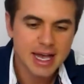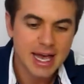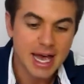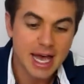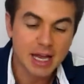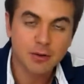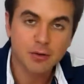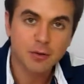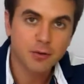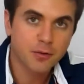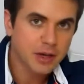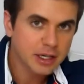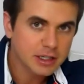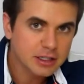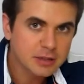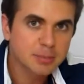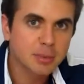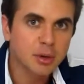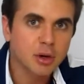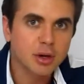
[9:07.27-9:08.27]
And
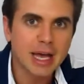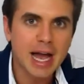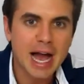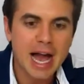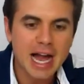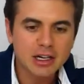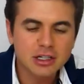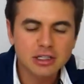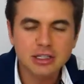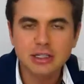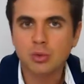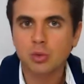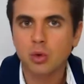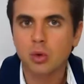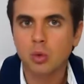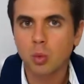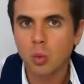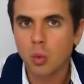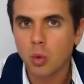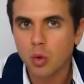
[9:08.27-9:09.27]
Facebook actually
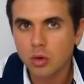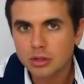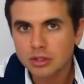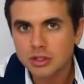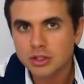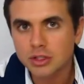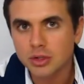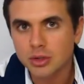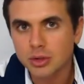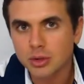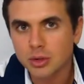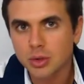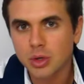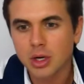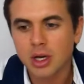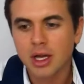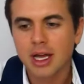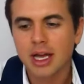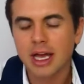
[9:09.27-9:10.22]
rewards you